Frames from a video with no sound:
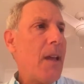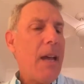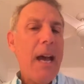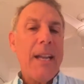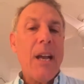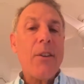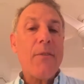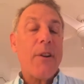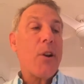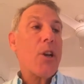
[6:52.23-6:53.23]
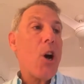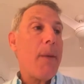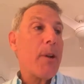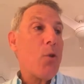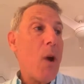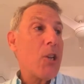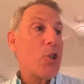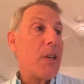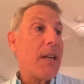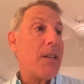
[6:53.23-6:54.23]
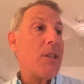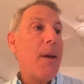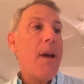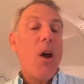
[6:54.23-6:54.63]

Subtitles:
Another very common question is,